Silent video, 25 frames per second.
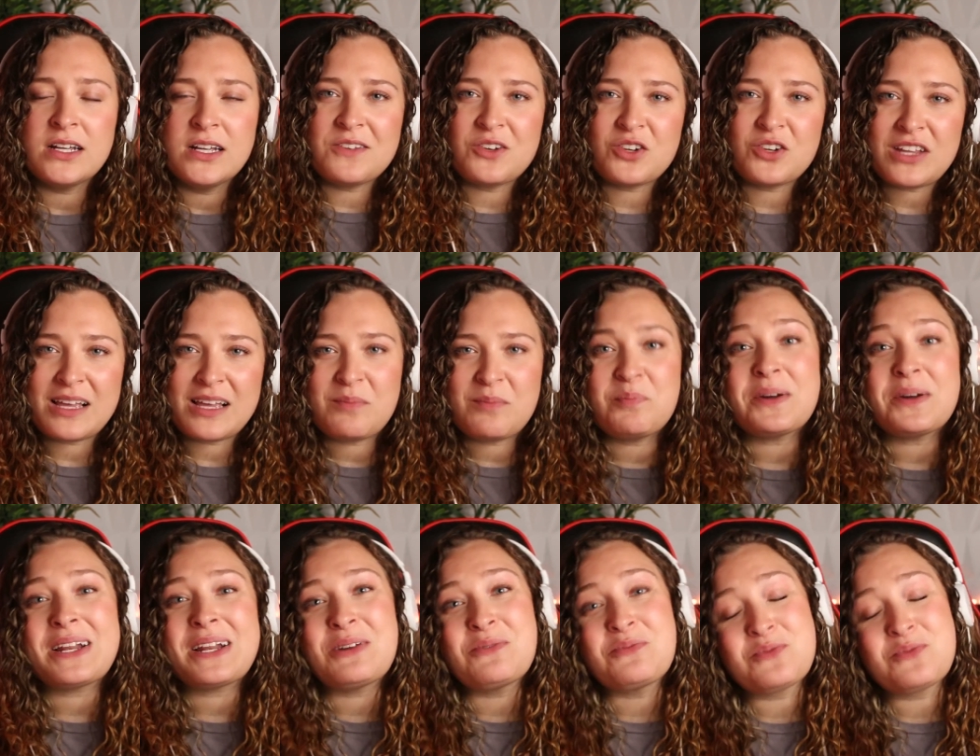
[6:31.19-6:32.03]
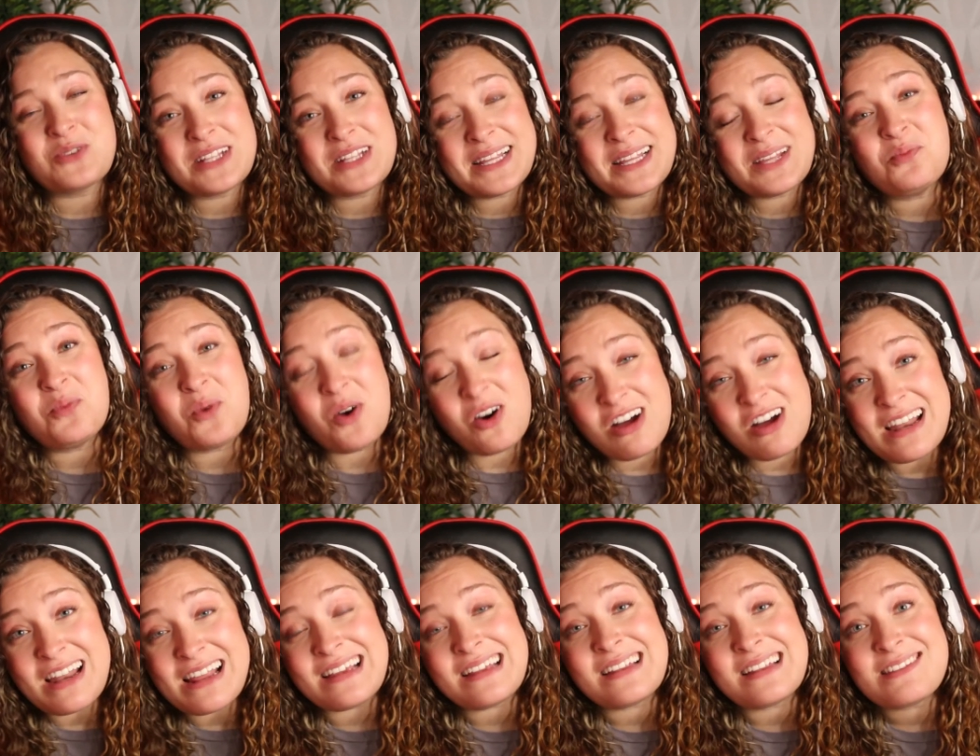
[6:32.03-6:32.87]
And they're like, but I really
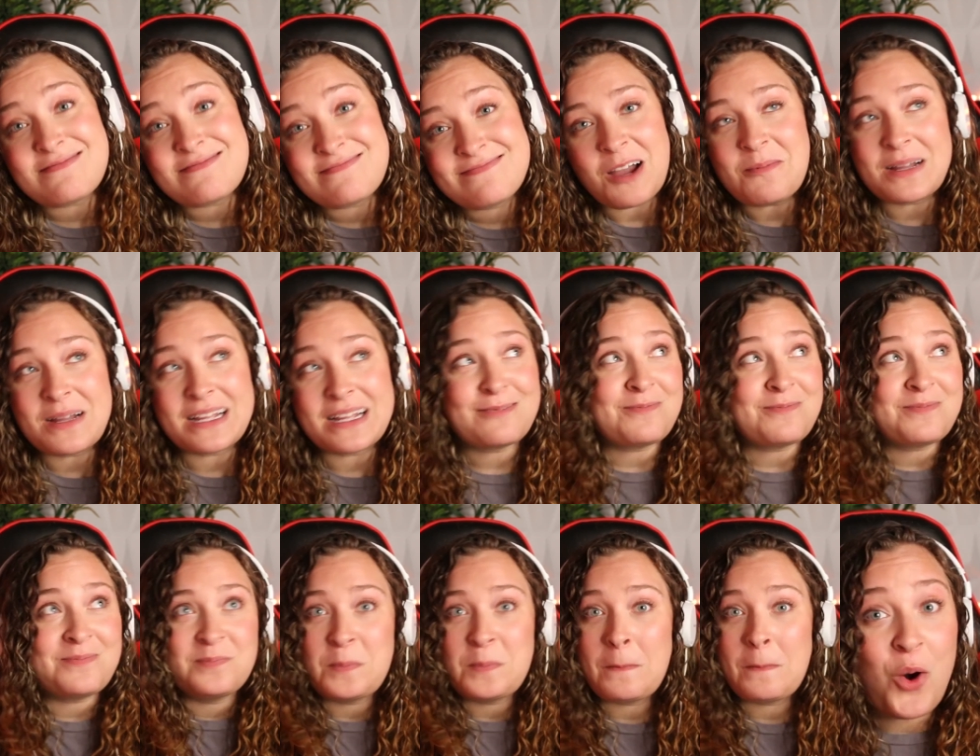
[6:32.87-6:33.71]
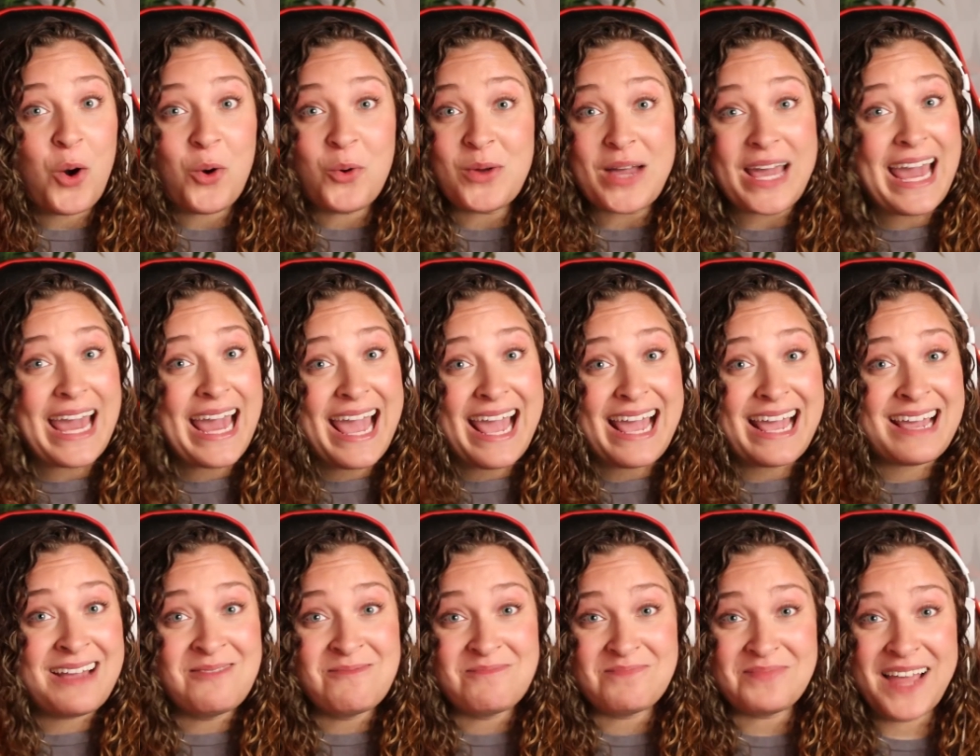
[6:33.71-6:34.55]
want it. I'm like,
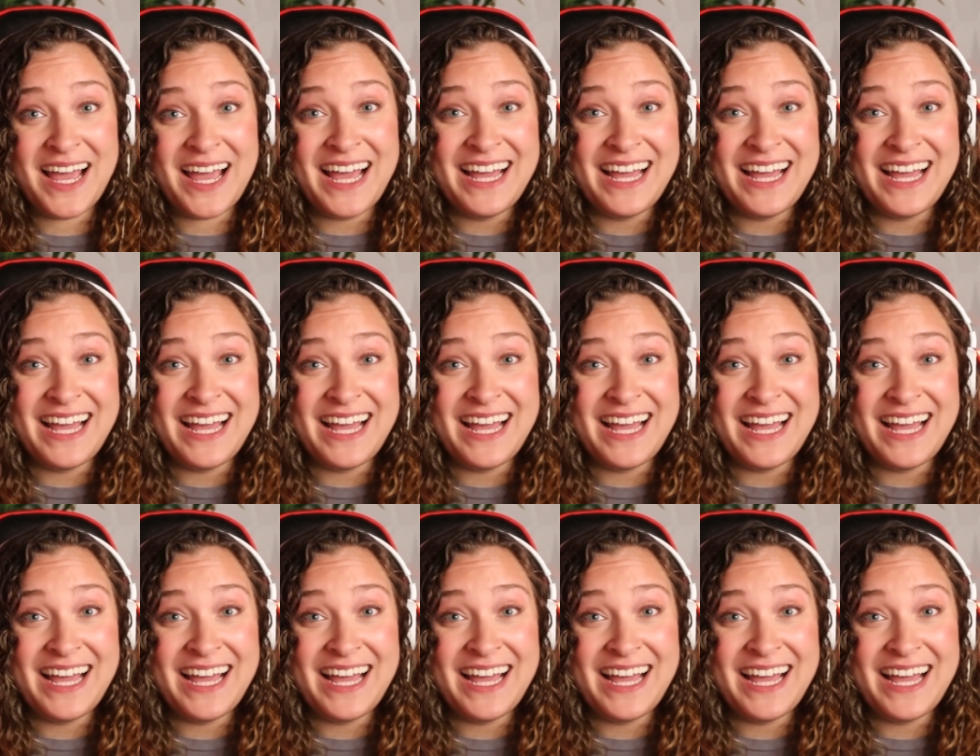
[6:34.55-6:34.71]
okay.